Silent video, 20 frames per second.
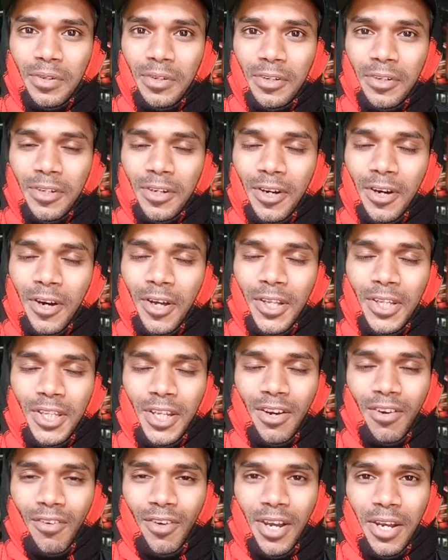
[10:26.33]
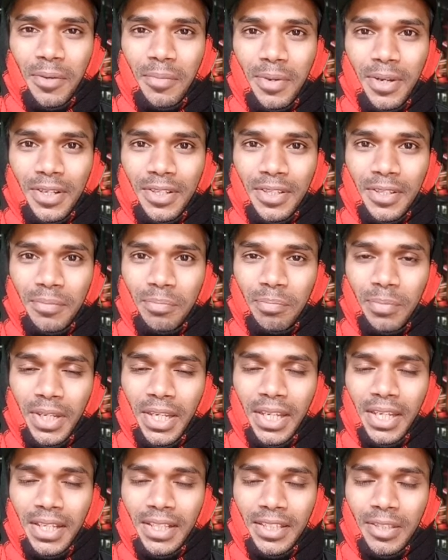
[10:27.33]
uh, on the river they
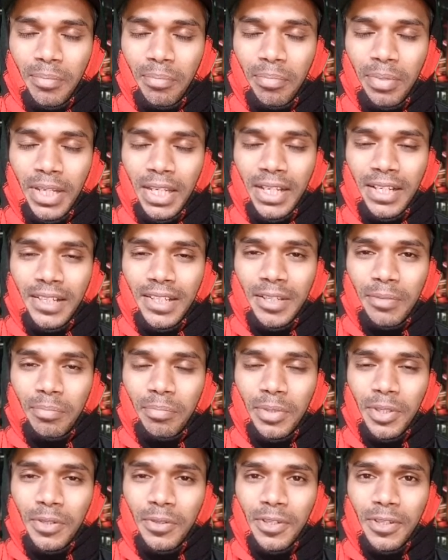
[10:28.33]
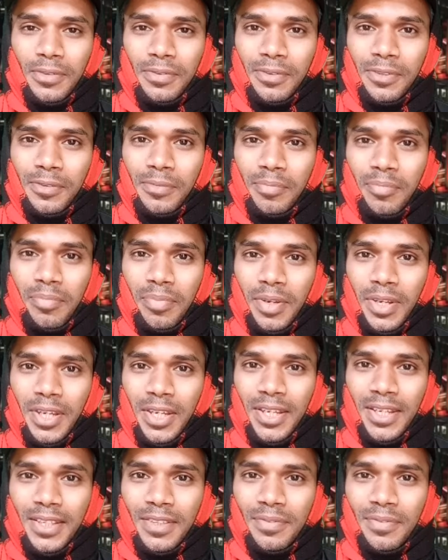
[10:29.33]
make the build a beautiful
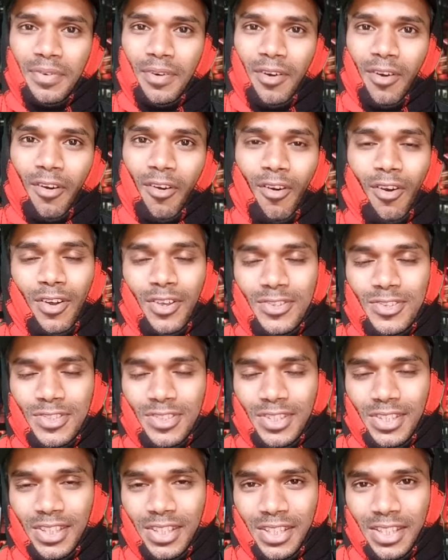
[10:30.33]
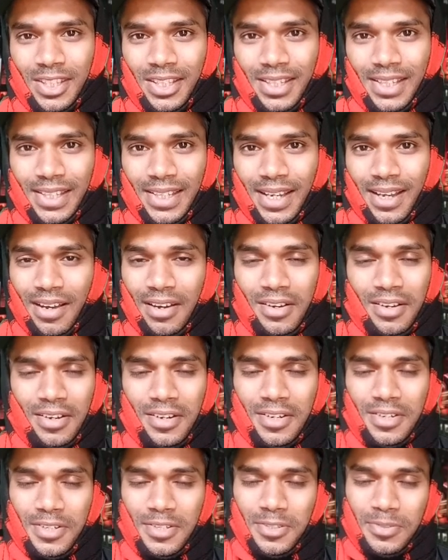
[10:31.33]
bridge for crossing
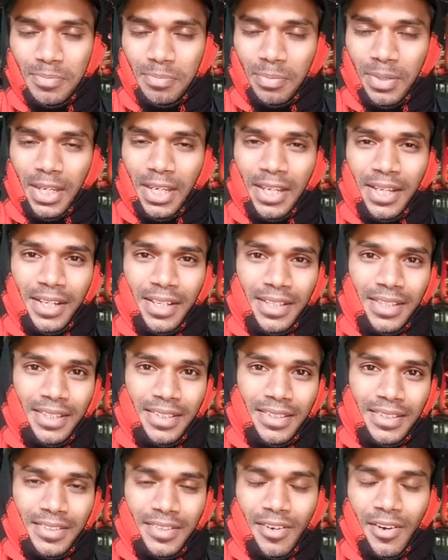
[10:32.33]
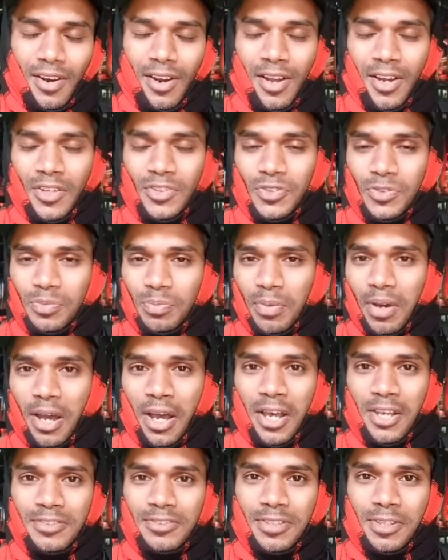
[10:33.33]
cars, men, trucks,
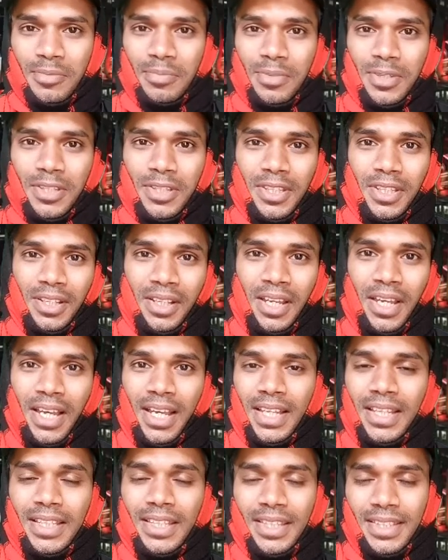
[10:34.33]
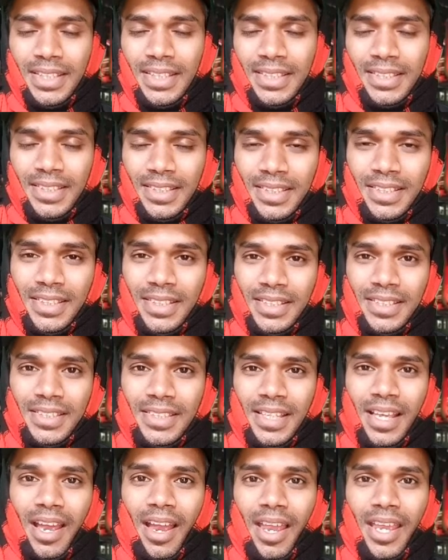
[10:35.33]
bus, everything. This
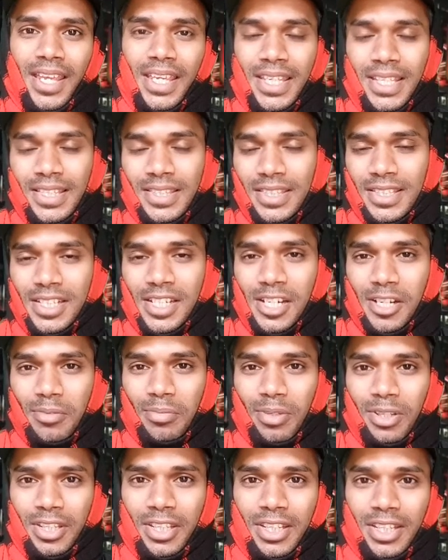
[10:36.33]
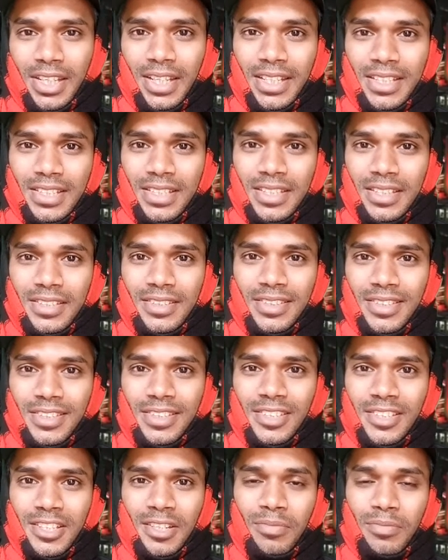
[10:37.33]
is easy communication
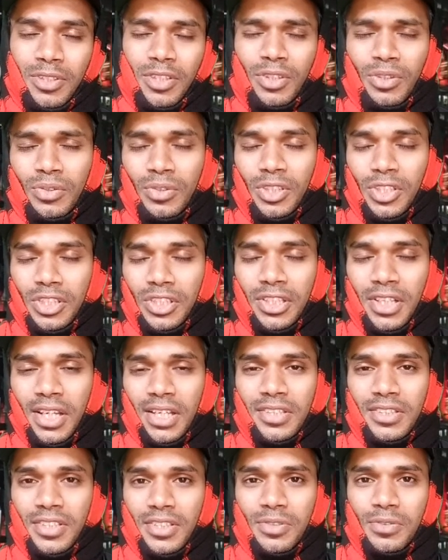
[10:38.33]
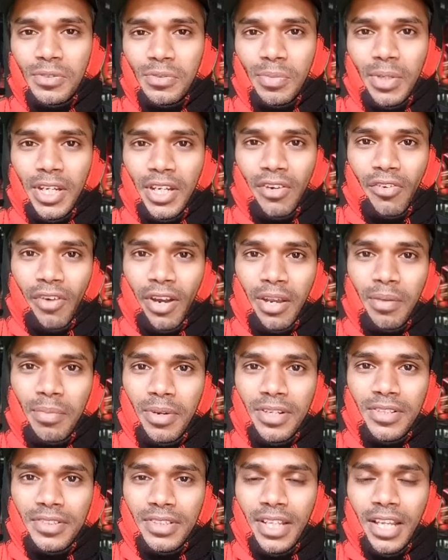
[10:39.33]
system. Indonesia, I see too many
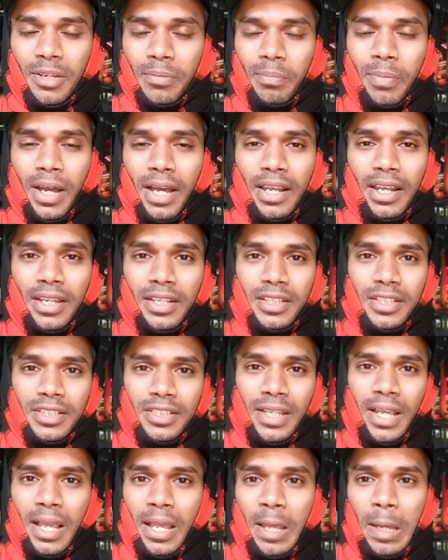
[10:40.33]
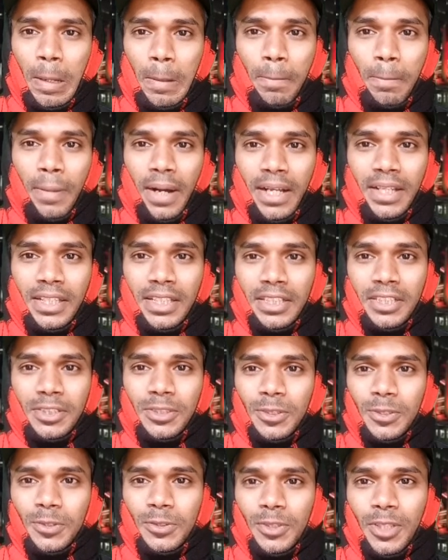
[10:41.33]
rivers like Bangladesh.
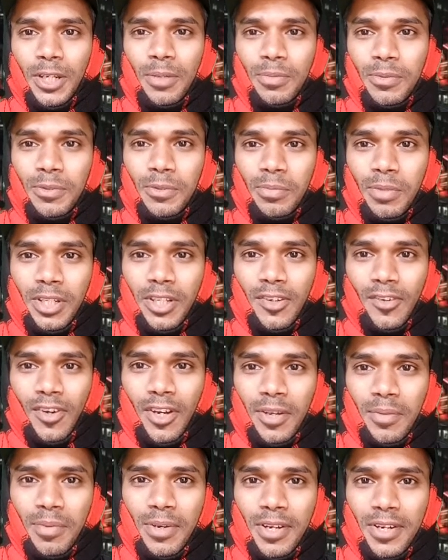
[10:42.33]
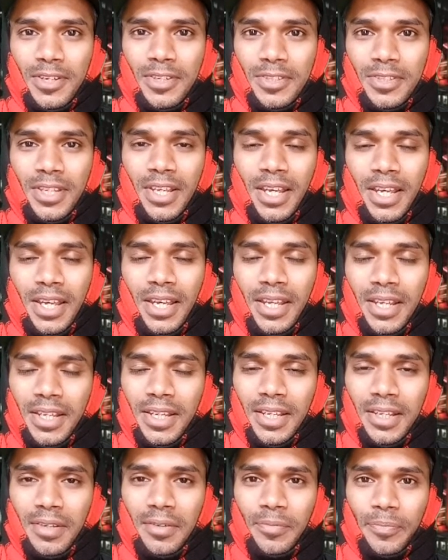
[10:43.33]
Bangladesh also have too many rivers,
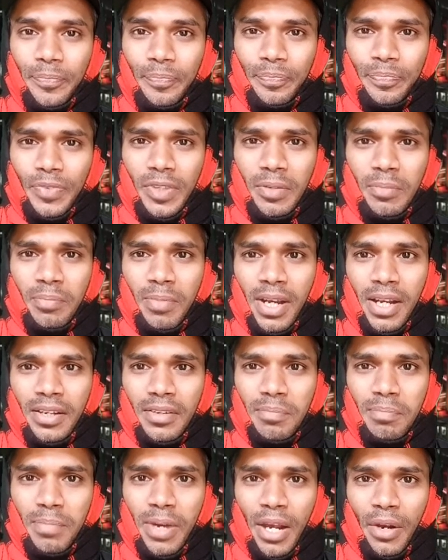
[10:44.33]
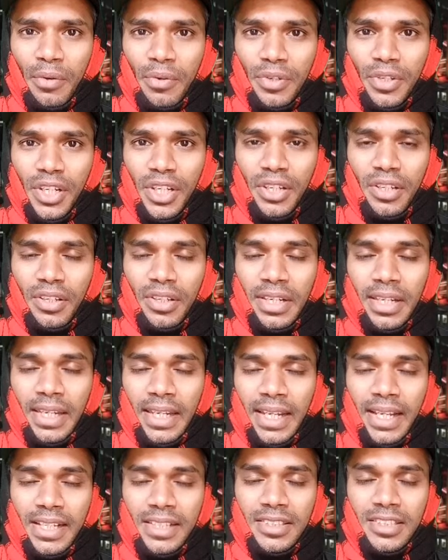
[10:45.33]
um, but mountain
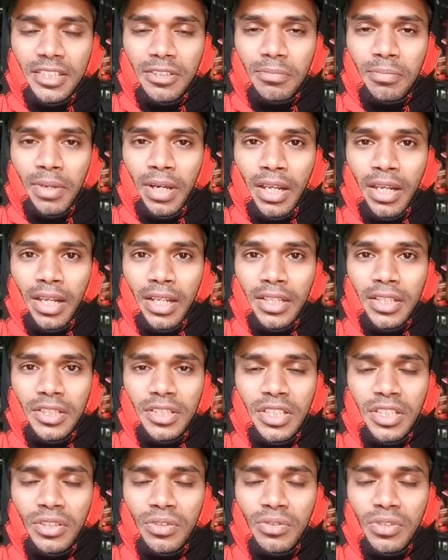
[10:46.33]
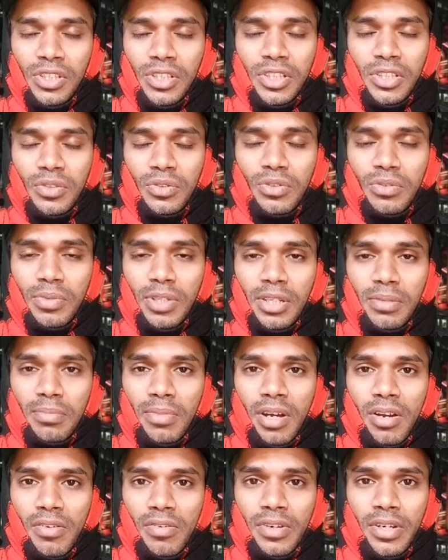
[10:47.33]
less in Bangladesh. Indonesia too many
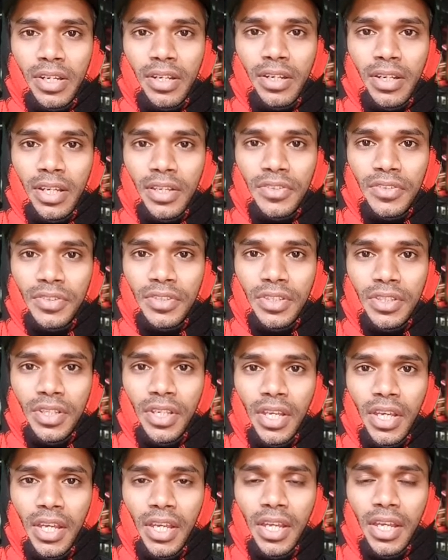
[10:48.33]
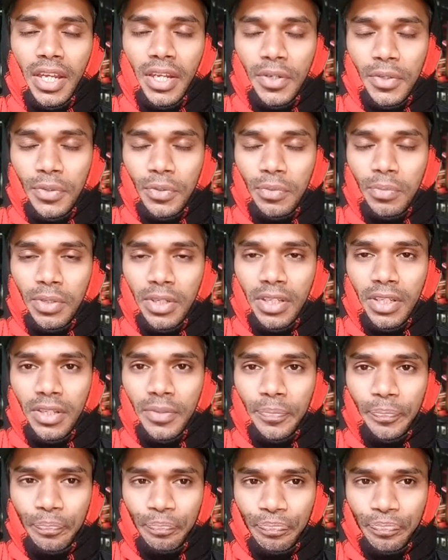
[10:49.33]
mountain I see, and too
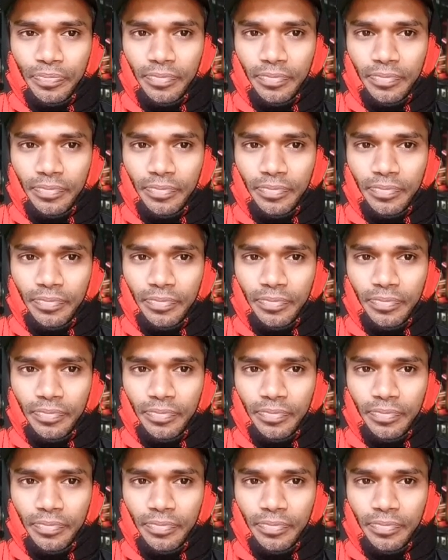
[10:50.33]
many